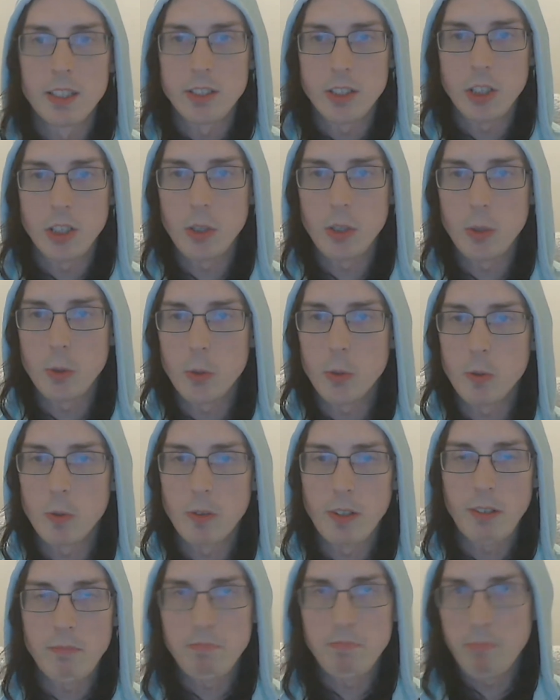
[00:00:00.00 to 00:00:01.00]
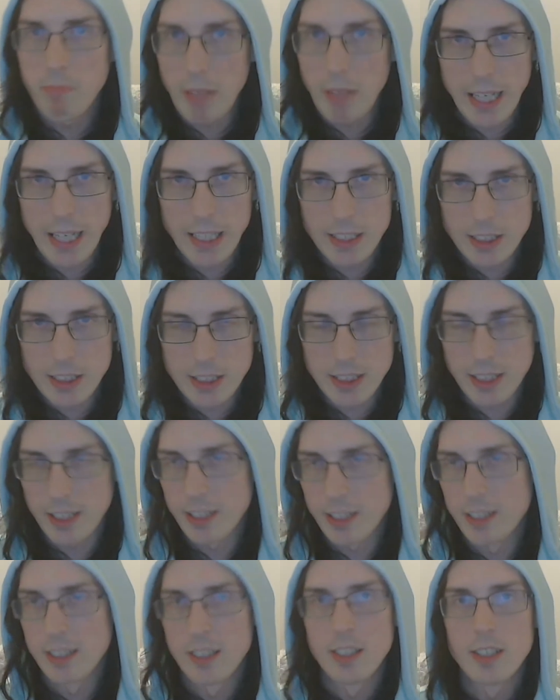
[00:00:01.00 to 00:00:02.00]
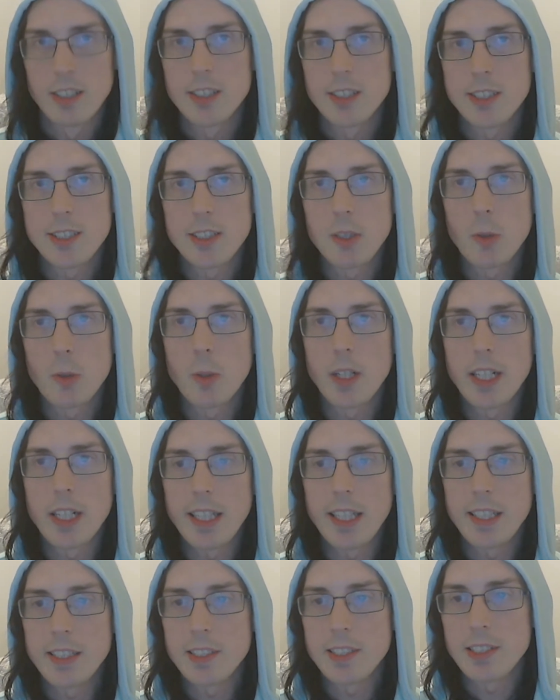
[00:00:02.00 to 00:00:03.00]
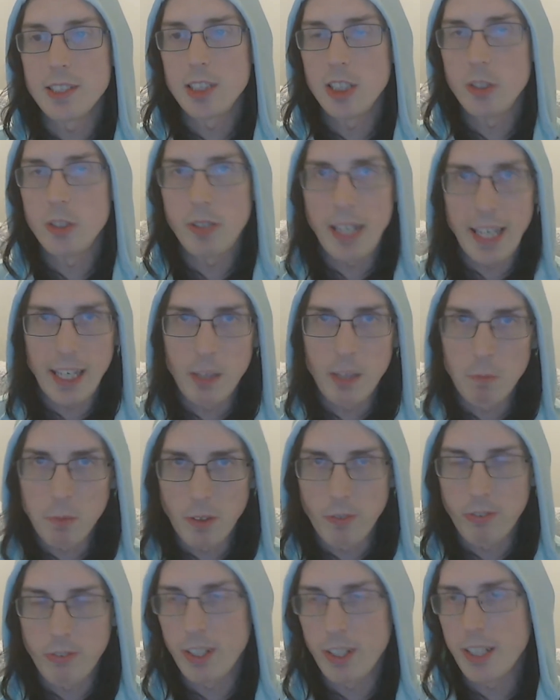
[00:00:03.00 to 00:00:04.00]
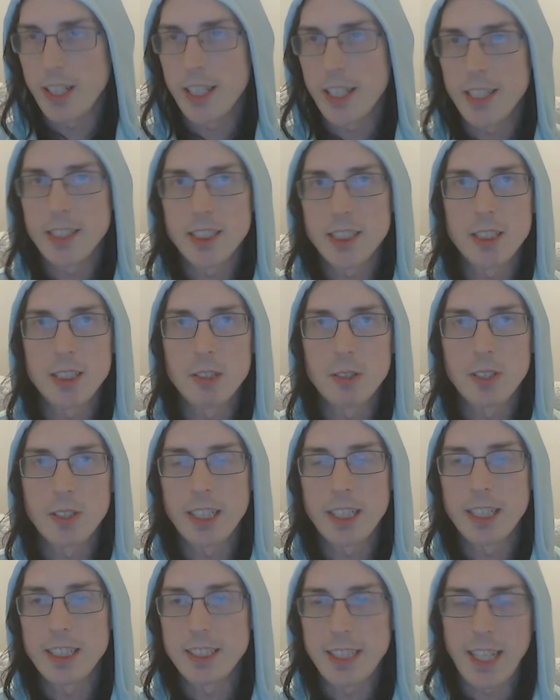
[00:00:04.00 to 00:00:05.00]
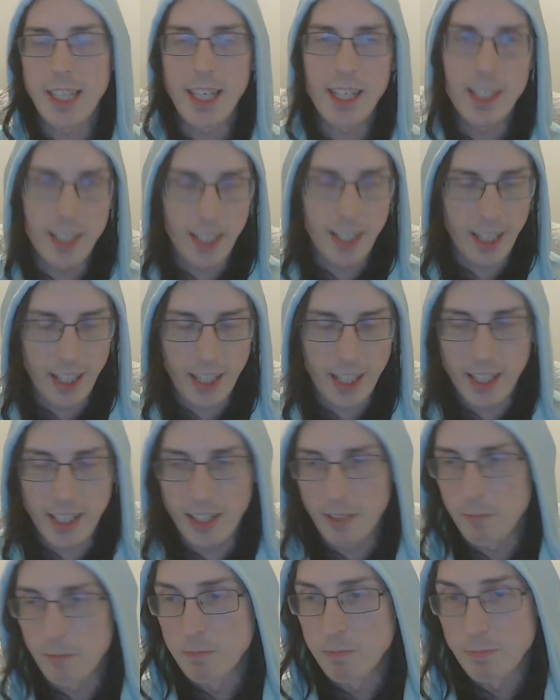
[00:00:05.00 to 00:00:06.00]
to mask stories, to amplify stories and hate.